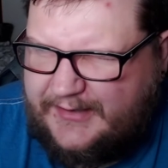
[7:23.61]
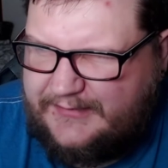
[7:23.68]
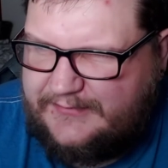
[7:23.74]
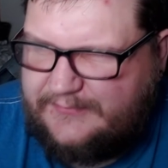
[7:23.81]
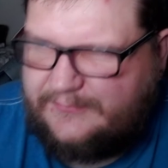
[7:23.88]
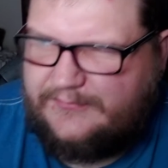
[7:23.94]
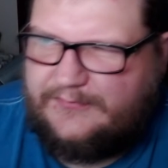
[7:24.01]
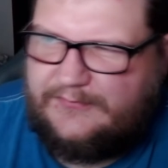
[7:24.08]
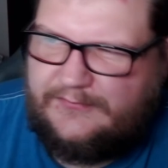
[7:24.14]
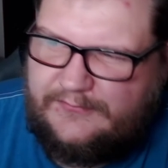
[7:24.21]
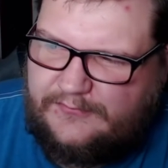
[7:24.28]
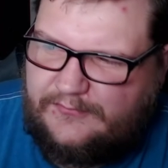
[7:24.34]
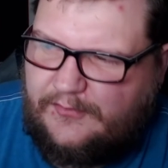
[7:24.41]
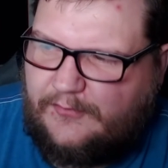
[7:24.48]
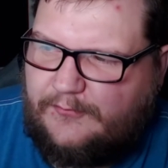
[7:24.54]
I
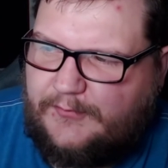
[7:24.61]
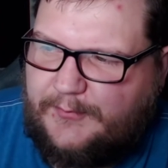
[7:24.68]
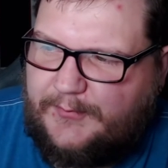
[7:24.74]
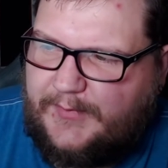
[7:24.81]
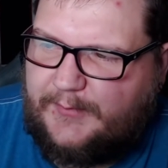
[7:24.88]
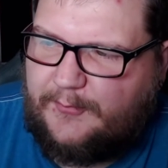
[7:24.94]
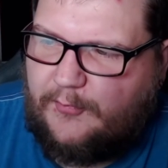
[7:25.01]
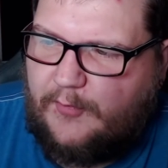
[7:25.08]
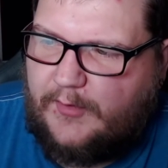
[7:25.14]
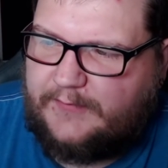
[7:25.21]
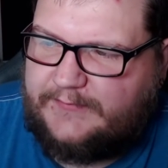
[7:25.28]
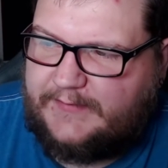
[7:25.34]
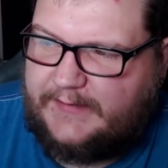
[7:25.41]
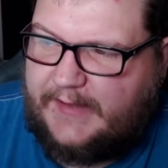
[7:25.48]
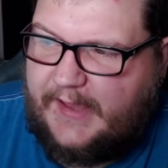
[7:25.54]
don't remember
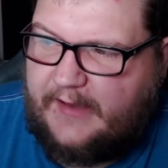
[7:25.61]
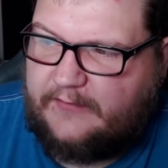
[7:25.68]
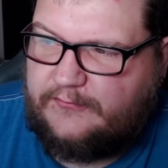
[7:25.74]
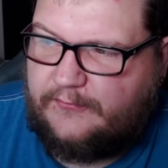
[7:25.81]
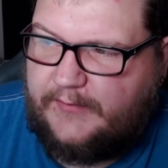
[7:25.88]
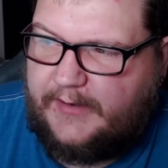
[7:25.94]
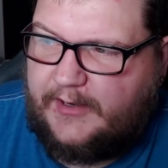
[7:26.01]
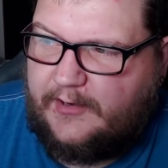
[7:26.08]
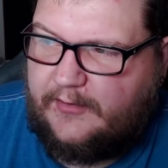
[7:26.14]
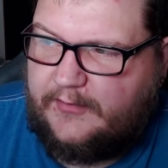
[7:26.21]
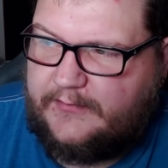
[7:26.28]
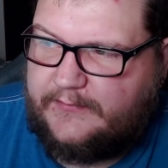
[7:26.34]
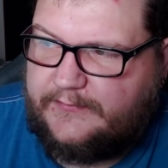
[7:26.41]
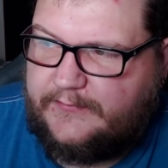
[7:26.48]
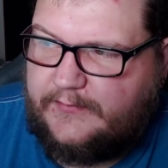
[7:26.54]
what the actual
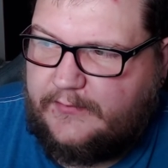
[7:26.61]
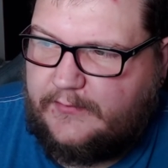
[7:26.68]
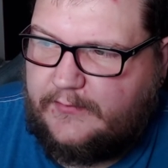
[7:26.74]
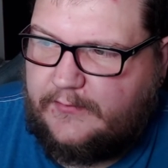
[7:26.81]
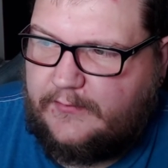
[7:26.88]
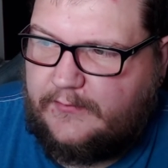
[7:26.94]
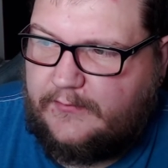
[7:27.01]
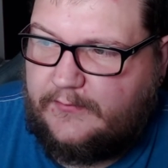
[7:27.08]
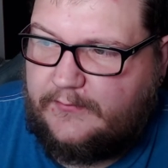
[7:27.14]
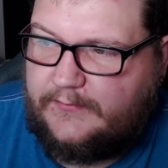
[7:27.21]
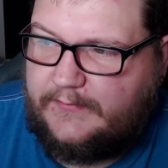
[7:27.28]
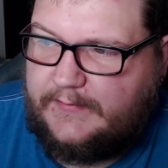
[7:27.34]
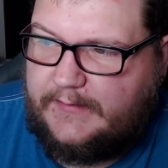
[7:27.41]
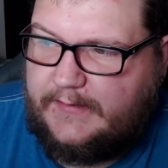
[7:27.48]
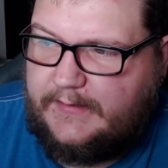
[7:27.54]
area is called.